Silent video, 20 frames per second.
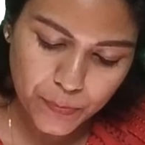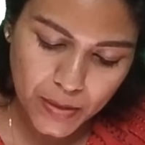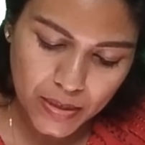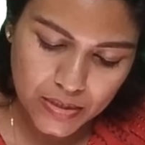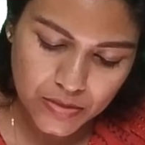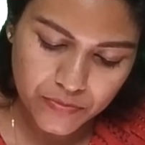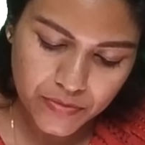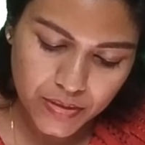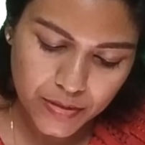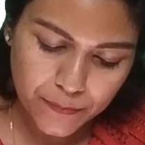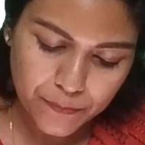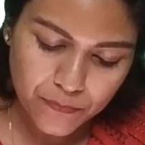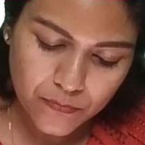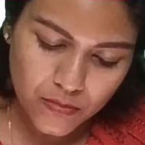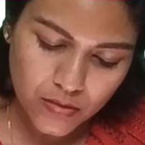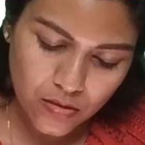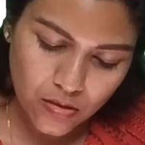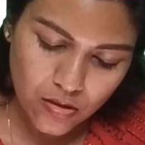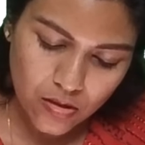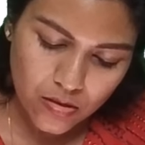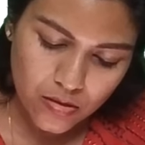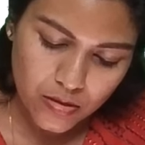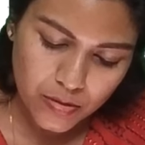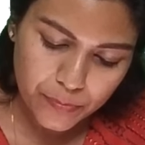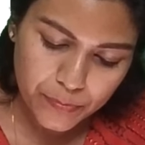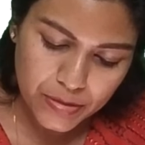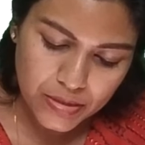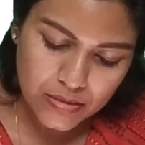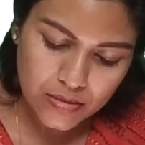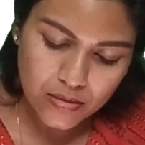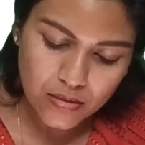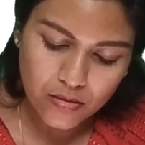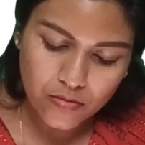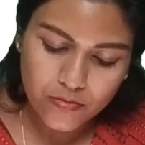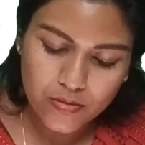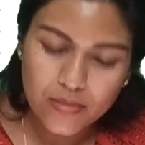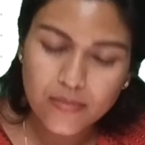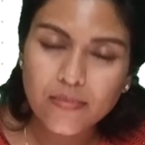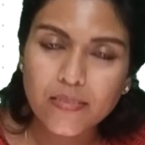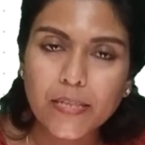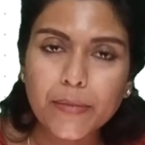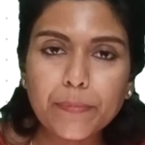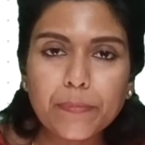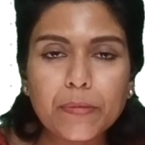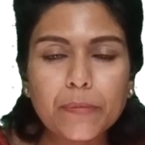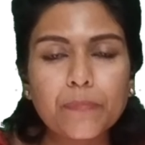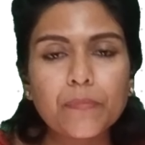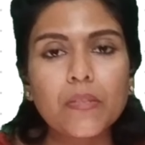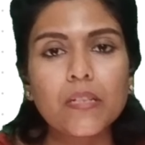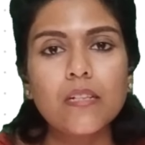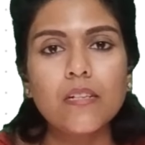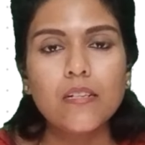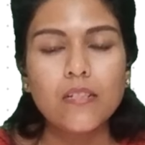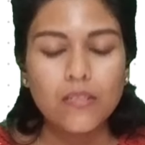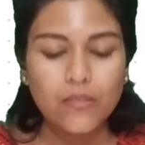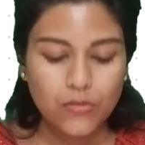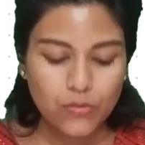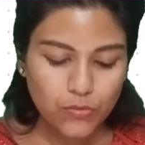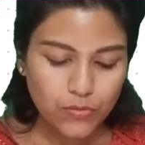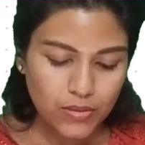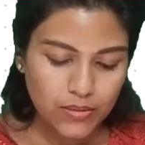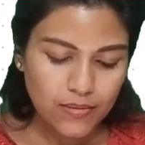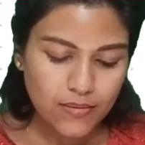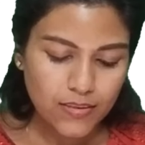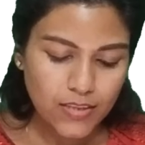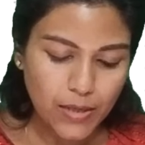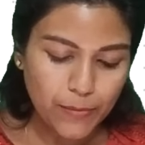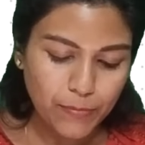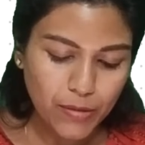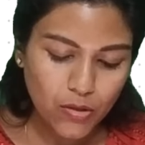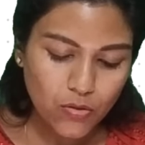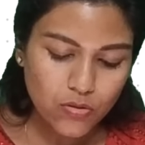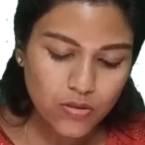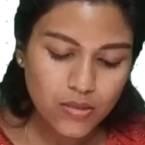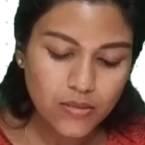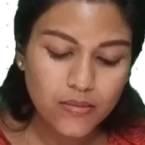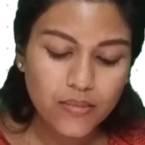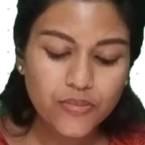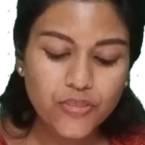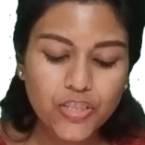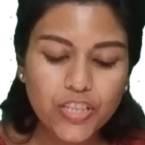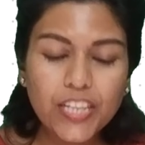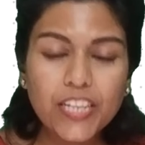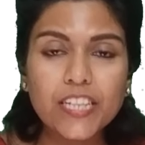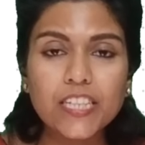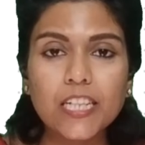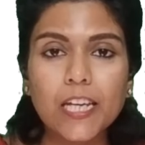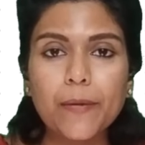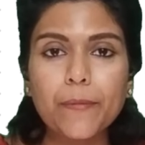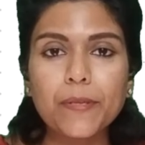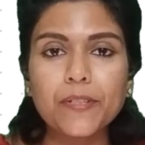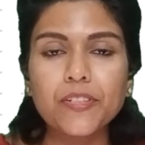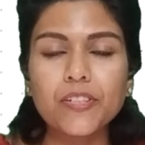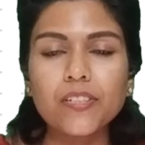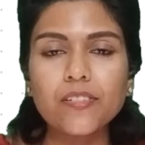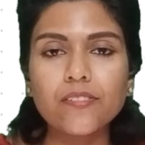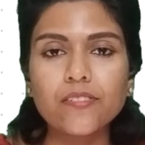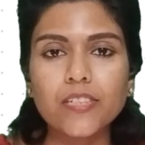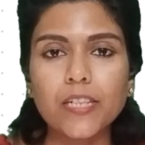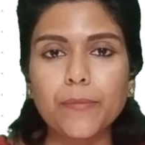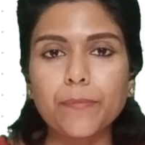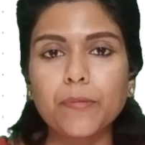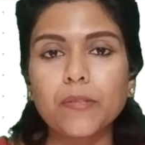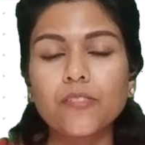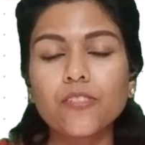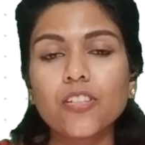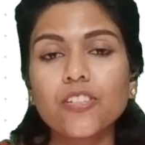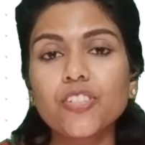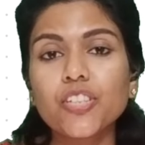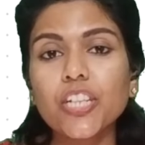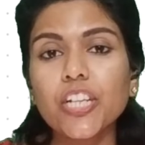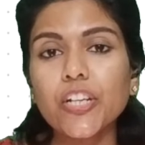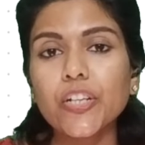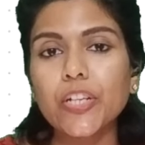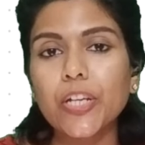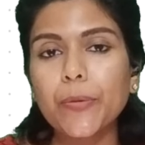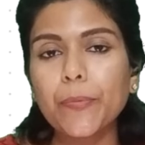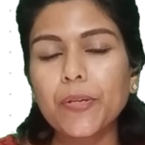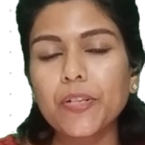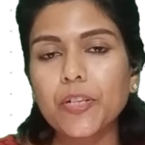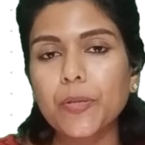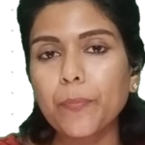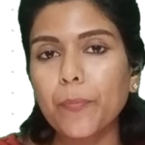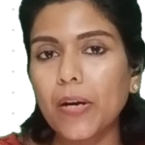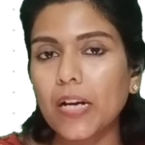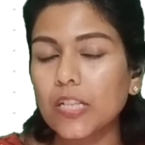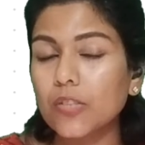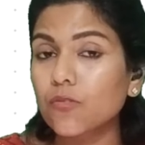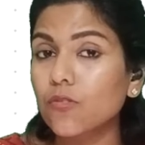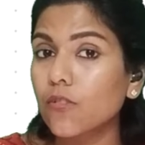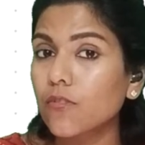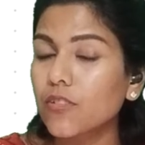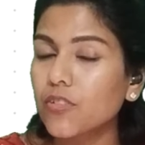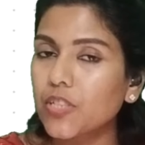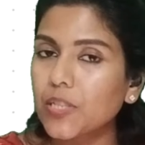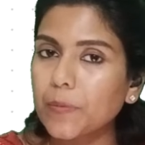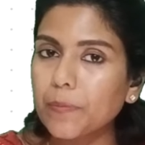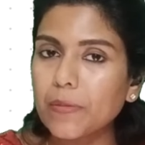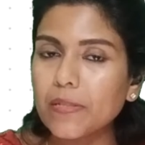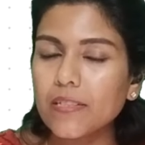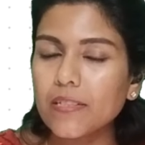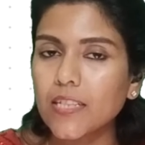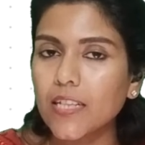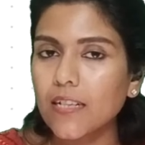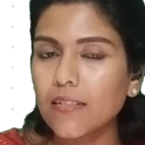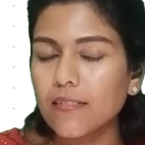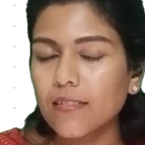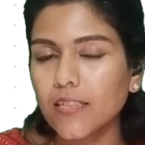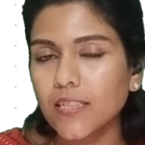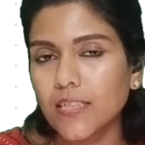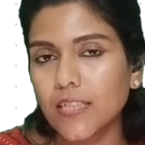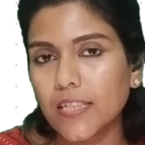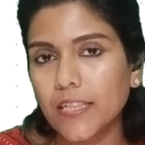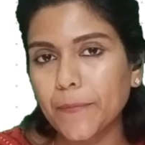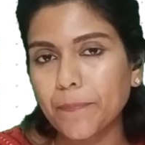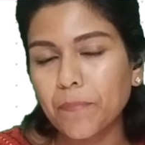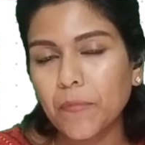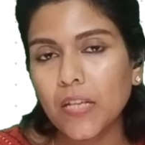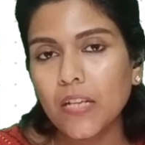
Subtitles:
pathway, this step. So this is about the G inhibitory step, the G inhibitory pathway of the GPCR signaling.